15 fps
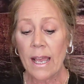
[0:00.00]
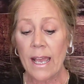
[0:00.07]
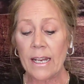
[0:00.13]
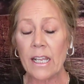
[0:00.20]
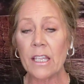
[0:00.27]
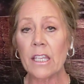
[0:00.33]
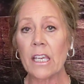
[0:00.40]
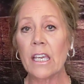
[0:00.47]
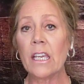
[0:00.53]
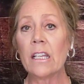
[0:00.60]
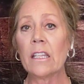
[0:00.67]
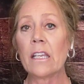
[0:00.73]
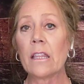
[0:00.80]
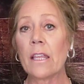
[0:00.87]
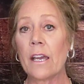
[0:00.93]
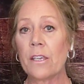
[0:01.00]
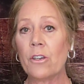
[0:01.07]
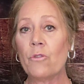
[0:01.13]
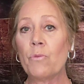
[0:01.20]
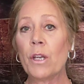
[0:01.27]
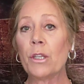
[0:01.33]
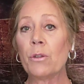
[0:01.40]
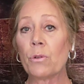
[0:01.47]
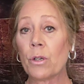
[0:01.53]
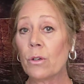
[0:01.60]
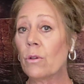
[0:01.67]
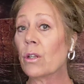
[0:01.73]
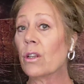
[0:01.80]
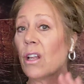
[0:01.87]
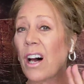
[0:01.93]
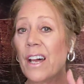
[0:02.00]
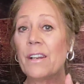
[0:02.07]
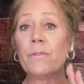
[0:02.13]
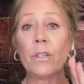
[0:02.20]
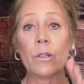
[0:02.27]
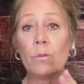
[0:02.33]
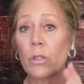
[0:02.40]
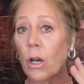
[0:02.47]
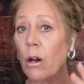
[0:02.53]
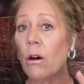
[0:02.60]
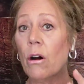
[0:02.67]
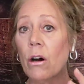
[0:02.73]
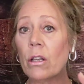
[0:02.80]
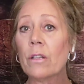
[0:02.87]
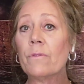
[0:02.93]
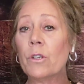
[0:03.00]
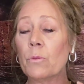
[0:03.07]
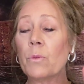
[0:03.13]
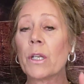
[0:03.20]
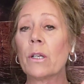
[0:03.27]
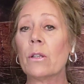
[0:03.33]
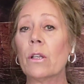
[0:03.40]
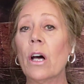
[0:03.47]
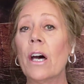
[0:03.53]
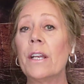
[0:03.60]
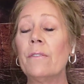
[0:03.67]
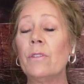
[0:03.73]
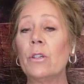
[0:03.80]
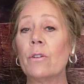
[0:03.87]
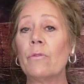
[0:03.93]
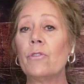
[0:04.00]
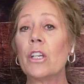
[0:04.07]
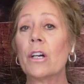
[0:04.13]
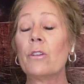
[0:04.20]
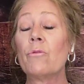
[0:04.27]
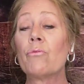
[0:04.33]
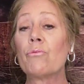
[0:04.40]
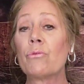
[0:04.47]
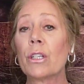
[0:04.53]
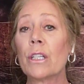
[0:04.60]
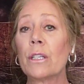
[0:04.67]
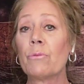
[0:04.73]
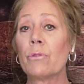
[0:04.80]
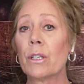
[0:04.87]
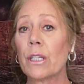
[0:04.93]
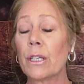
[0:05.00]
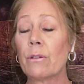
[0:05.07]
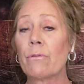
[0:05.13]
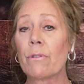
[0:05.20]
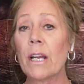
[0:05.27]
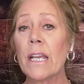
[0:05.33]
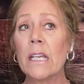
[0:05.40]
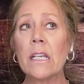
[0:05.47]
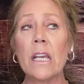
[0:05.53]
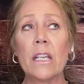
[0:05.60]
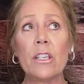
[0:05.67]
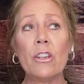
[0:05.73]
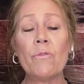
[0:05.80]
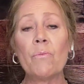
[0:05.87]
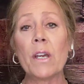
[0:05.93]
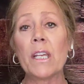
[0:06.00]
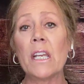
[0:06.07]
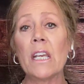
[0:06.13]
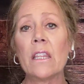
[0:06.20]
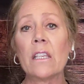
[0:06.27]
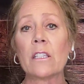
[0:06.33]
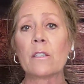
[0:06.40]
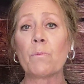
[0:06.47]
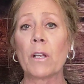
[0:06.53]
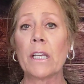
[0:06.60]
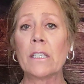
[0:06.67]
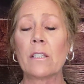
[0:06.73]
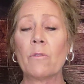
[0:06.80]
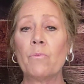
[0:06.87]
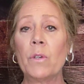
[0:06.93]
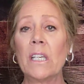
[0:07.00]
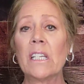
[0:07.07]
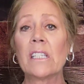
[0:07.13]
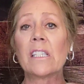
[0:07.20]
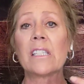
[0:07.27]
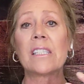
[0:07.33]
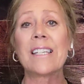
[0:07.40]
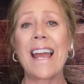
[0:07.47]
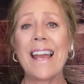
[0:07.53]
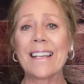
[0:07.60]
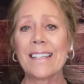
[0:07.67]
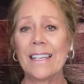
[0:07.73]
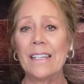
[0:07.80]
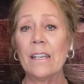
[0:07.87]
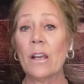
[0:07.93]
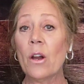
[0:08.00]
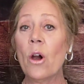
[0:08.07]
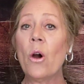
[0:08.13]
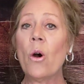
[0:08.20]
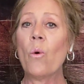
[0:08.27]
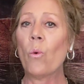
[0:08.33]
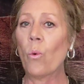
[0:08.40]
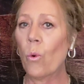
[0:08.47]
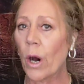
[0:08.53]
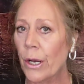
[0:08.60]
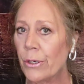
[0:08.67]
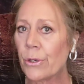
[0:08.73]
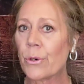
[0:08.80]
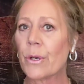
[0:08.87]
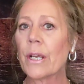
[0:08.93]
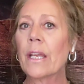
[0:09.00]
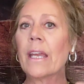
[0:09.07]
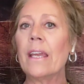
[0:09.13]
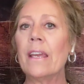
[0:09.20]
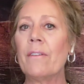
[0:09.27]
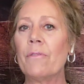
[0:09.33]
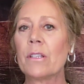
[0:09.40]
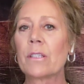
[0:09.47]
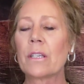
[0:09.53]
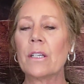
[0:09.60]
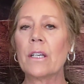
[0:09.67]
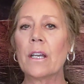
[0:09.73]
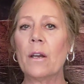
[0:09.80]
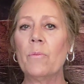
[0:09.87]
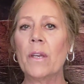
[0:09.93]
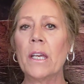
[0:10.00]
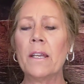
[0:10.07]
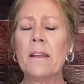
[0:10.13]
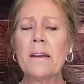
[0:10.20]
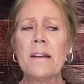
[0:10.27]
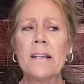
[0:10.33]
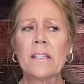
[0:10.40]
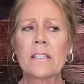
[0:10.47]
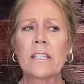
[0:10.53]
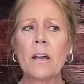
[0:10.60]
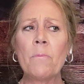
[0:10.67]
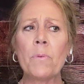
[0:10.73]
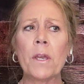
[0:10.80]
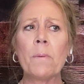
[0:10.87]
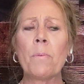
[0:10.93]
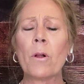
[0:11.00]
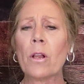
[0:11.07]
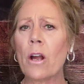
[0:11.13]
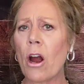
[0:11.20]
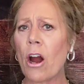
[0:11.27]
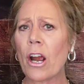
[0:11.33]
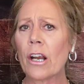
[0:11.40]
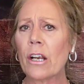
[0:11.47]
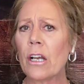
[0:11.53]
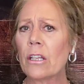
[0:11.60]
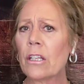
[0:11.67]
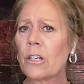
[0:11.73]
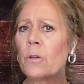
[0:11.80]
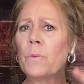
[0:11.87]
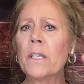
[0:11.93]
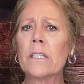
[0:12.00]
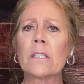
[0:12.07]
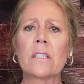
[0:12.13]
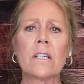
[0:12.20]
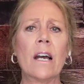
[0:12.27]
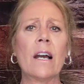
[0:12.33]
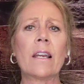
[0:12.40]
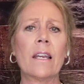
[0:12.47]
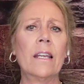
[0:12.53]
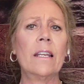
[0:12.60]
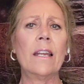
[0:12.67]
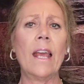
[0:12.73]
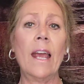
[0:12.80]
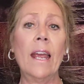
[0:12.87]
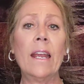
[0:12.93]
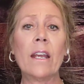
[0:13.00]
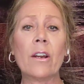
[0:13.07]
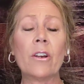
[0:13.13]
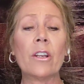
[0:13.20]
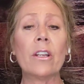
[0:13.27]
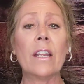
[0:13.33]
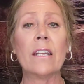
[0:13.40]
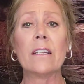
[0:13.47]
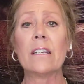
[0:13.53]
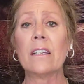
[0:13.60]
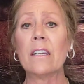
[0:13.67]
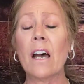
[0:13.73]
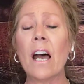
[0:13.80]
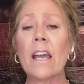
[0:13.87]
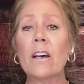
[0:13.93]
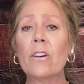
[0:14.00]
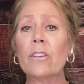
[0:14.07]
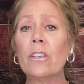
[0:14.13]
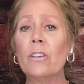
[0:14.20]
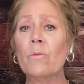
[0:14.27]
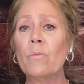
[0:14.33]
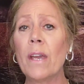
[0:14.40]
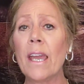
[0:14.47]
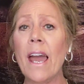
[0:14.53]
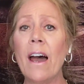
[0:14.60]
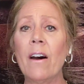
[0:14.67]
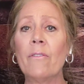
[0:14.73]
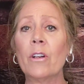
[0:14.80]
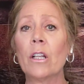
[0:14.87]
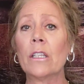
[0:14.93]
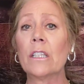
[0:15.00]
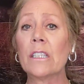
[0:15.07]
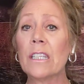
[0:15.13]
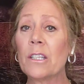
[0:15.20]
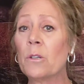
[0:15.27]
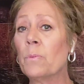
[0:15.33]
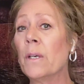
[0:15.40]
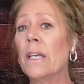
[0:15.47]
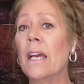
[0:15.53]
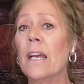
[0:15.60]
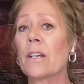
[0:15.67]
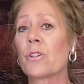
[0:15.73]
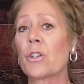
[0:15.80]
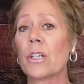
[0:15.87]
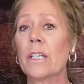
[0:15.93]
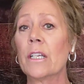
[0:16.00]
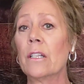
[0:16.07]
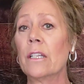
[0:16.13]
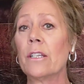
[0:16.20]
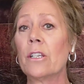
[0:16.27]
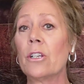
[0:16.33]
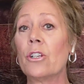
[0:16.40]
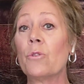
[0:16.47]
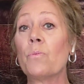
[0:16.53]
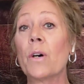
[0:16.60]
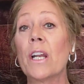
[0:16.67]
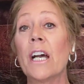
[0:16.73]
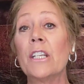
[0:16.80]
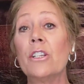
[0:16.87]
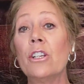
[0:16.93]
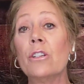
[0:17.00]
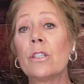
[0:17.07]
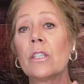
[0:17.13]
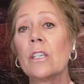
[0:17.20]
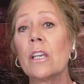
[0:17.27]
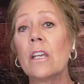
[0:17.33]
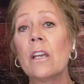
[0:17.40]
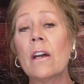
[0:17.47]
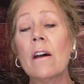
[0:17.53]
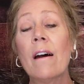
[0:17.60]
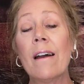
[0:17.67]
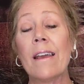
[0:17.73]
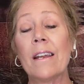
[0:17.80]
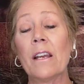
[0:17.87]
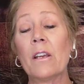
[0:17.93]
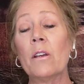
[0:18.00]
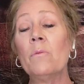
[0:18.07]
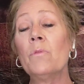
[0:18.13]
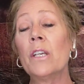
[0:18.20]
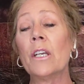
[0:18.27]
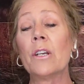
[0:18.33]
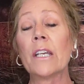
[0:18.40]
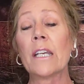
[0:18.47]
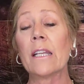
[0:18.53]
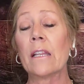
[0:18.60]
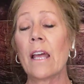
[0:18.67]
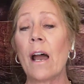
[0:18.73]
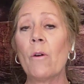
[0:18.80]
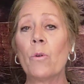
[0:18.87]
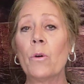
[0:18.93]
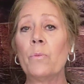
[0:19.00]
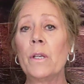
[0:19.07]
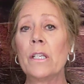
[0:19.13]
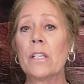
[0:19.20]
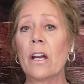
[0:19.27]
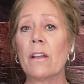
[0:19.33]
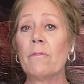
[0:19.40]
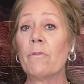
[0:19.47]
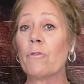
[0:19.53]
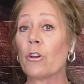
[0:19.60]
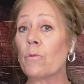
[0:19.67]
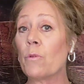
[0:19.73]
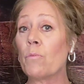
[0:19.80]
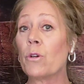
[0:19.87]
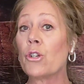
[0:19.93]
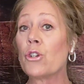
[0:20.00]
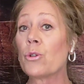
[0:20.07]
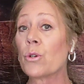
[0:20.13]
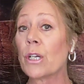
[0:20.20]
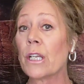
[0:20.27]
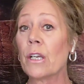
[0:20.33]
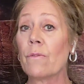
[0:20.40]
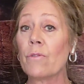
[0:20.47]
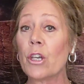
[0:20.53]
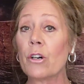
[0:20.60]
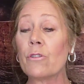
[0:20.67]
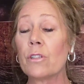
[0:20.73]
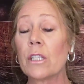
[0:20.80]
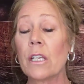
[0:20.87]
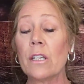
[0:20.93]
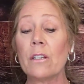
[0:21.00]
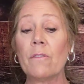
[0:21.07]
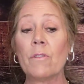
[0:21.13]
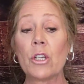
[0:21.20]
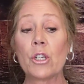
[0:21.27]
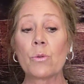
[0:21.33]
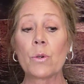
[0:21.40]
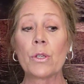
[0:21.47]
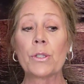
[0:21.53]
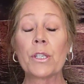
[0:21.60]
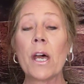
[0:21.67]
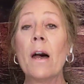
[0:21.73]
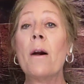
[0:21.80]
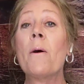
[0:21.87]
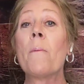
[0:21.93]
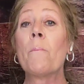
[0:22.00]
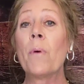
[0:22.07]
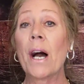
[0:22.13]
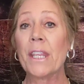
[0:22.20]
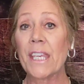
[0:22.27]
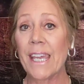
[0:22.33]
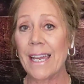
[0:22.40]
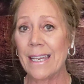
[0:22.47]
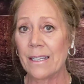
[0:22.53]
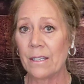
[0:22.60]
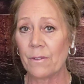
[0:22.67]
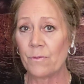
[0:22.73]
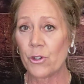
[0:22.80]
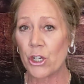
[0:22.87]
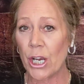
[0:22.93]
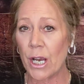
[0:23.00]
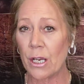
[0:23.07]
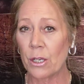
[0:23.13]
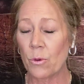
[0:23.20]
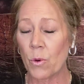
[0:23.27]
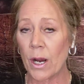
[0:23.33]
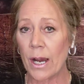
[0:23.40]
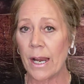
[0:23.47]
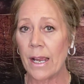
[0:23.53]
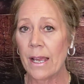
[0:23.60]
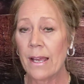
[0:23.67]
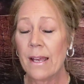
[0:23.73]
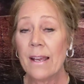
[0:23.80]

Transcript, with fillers: Any of the healing that you've been through, a lot of you, not all of you, but a lot of you have done really, really great. And you've been in this place of being stagnant, wondering if it's going to come in. Some people are a little bit stuck in anger and denial. You may have a little bit extra healing to do, but I do see, and I am hearing, that will be done for the majority of those individuals by the end of January.